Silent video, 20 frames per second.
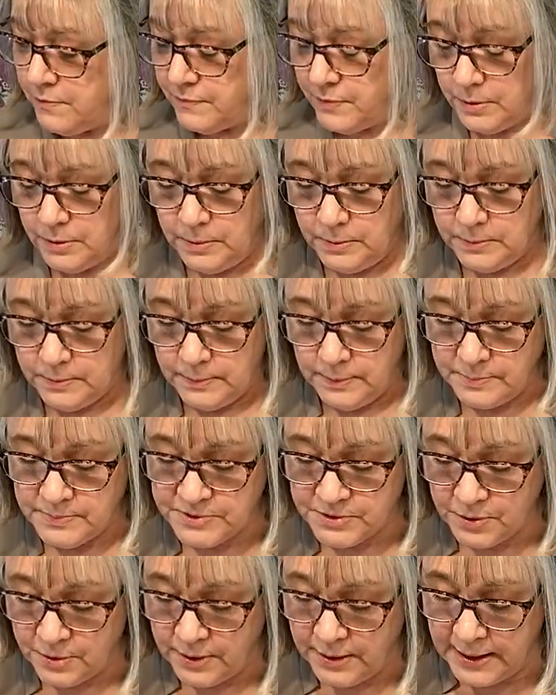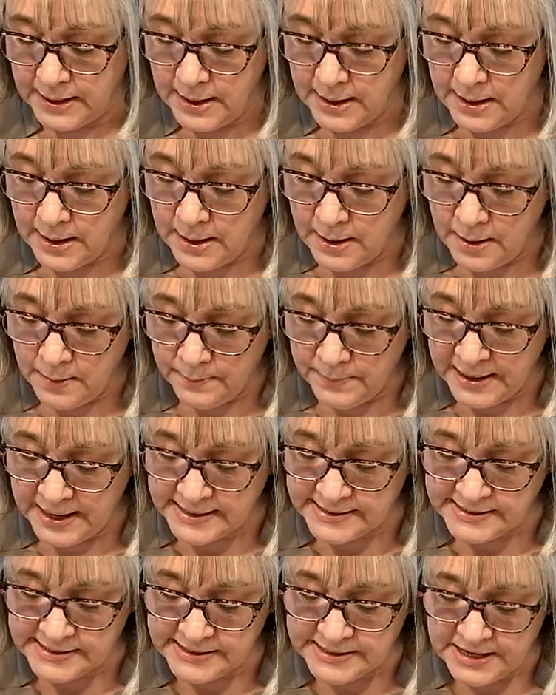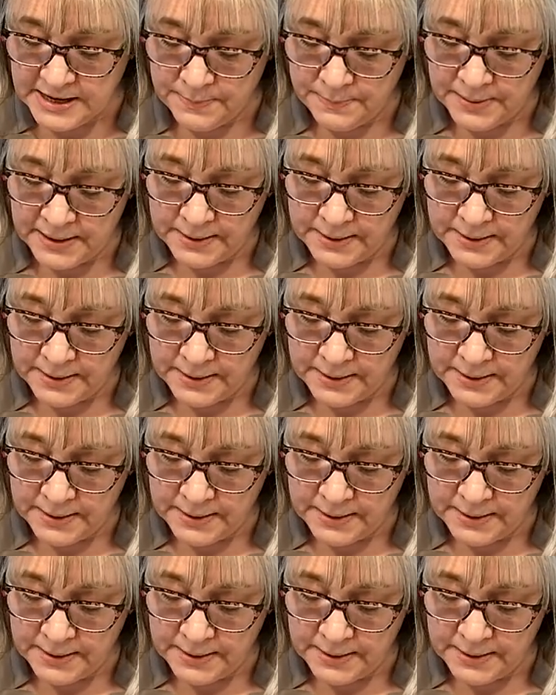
I'm sorry. But I snip it.